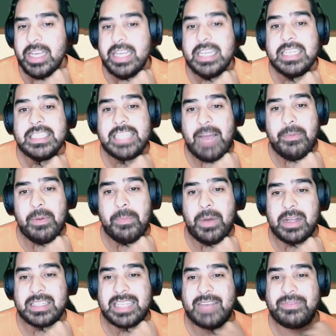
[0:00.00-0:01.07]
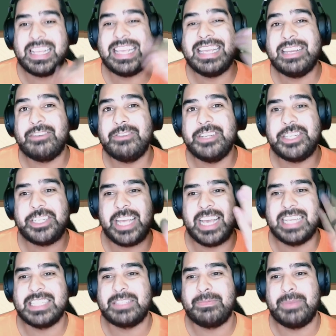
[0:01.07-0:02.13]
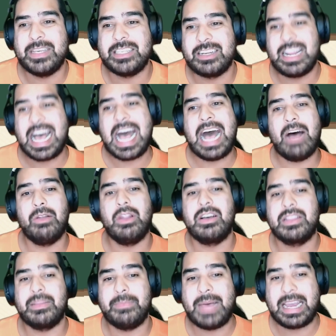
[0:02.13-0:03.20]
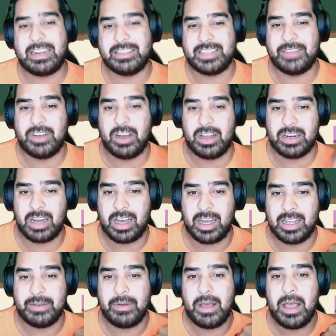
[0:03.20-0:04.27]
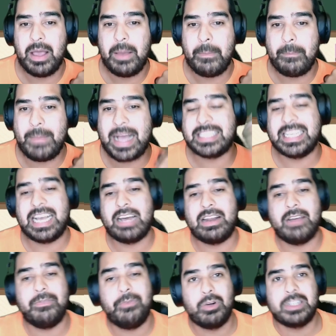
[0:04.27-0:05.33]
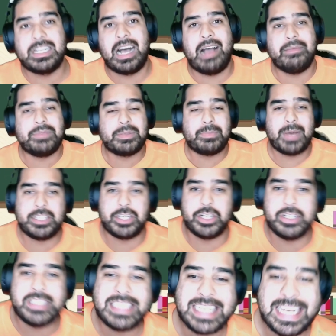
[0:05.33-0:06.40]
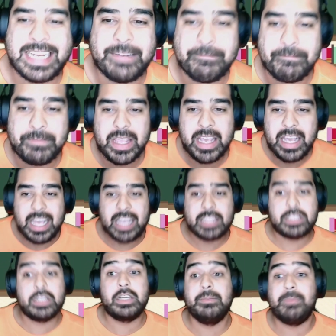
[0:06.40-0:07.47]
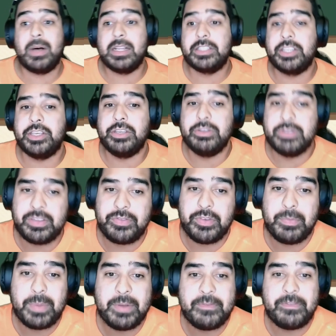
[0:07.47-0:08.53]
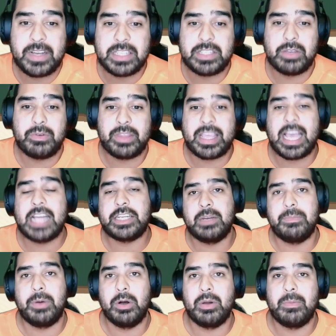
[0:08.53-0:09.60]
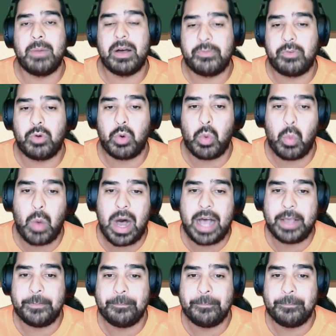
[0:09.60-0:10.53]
Timer Balls have an increased chance based on how long the battles have gone on, maxing out at 4 times by turn 10. It's a good ball to use if you've been fussing with catching a Pokemon for a while.